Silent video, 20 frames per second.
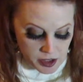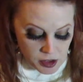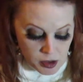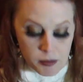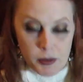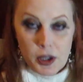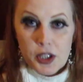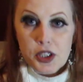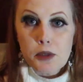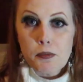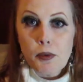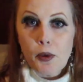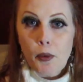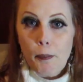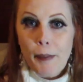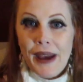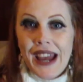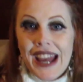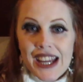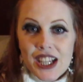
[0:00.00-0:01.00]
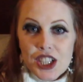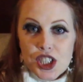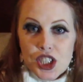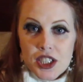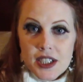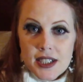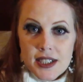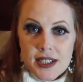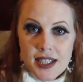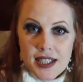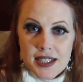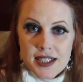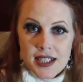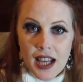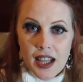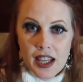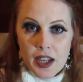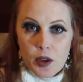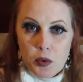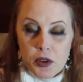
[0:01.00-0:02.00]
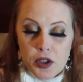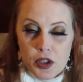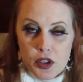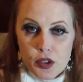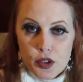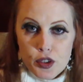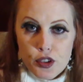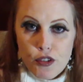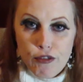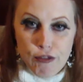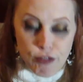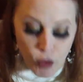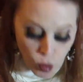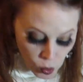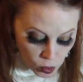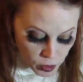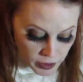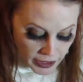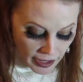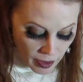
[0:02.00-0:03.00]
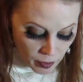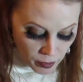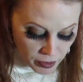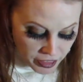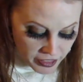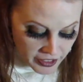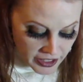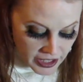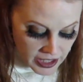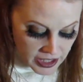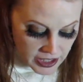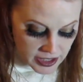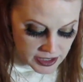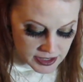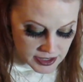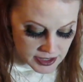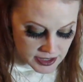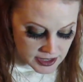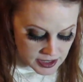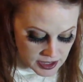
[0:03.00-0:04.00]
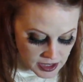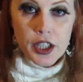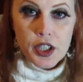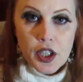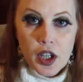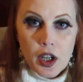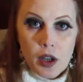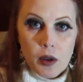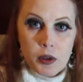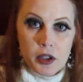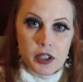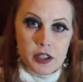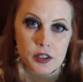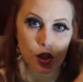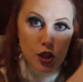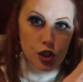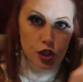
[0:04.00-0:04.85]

there are multiple pages. It's not like one of those fold-out things, you know, where you...